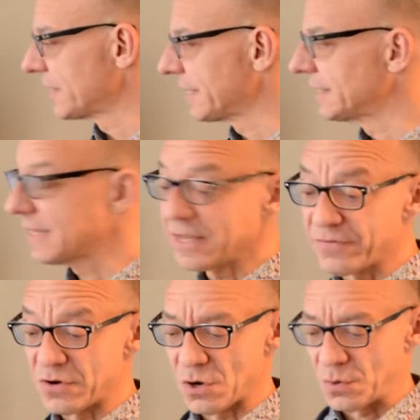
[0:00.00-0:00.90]
things,
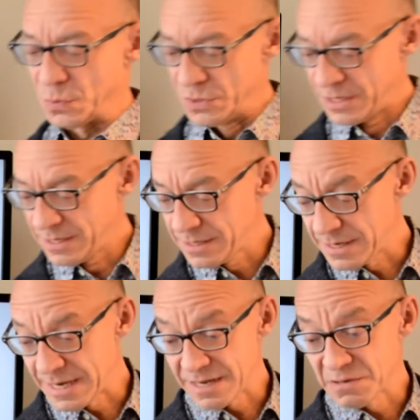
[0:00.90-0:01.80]
even though
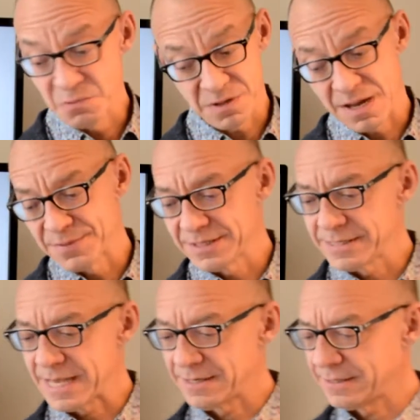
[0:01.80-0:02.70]
uh, we're coming to
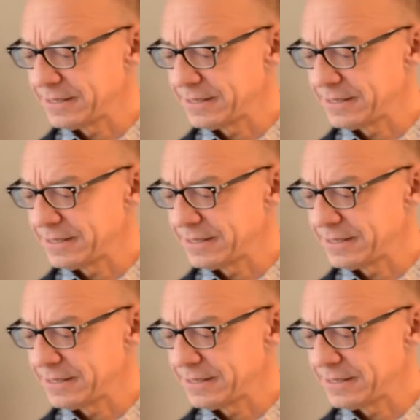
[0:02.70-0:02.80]
the end of the